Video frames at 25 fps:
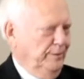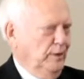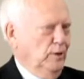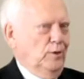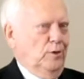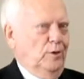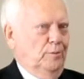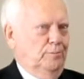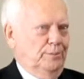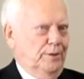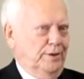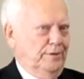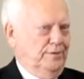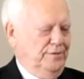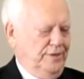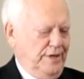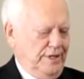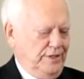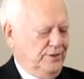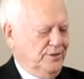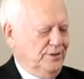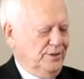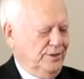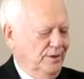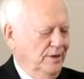you know, a
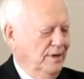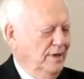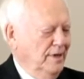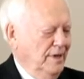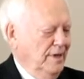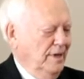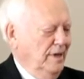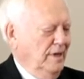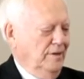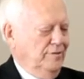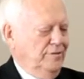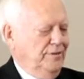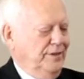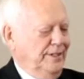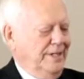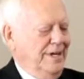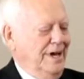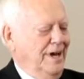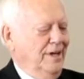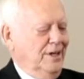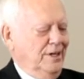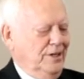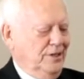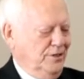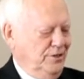professor of
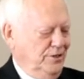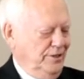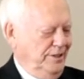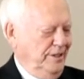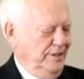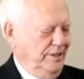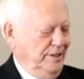theology